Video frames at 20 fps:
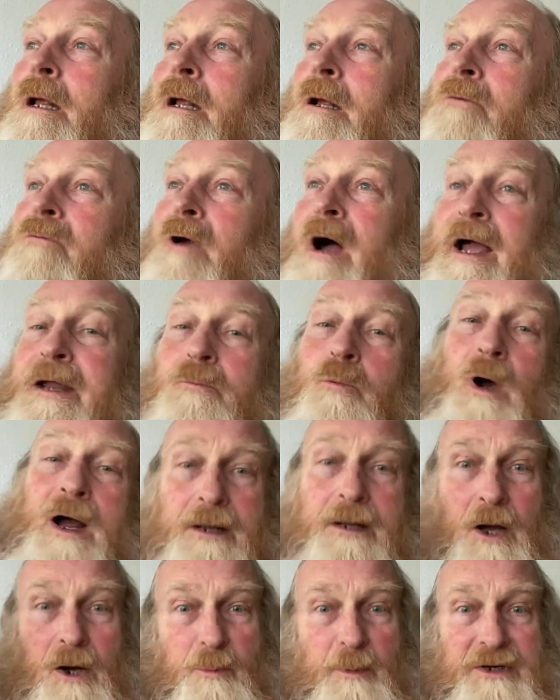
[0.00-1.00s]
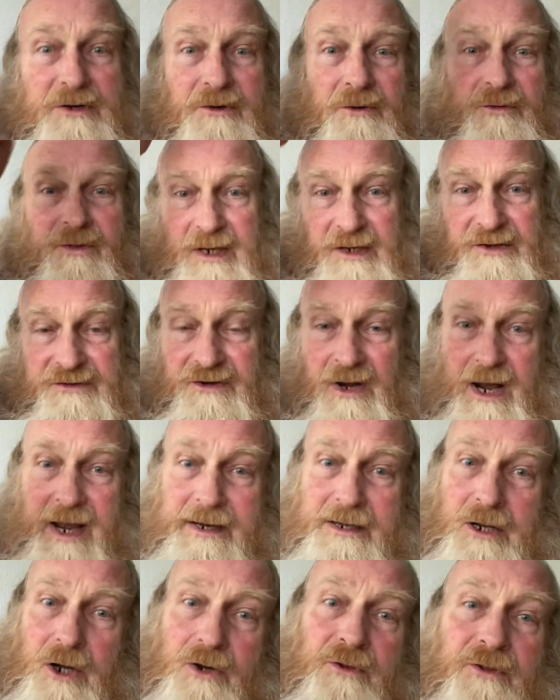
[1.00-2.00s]
Right, why can't we do this? I
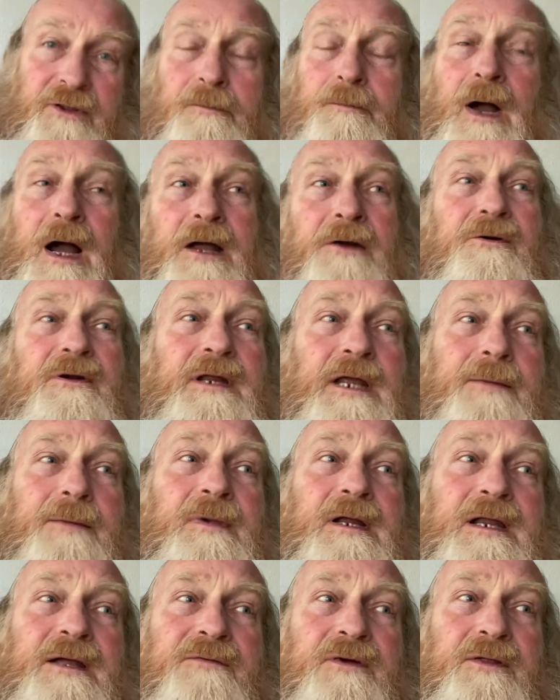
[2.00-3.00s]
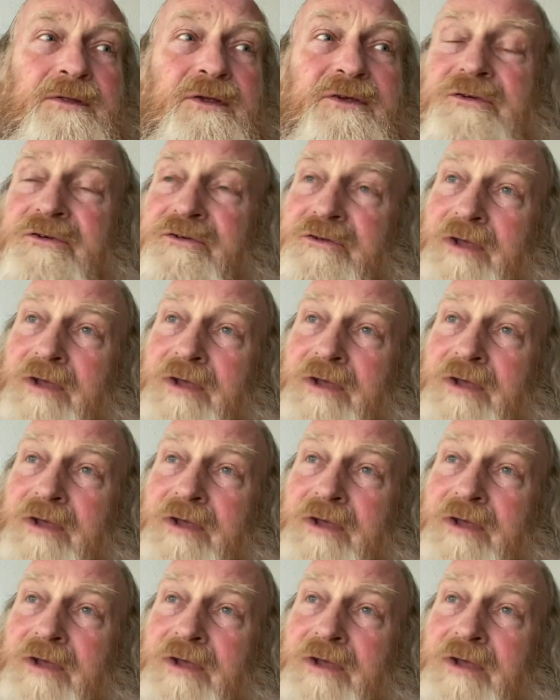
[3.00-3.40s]
know that my Redeemer liveth. This is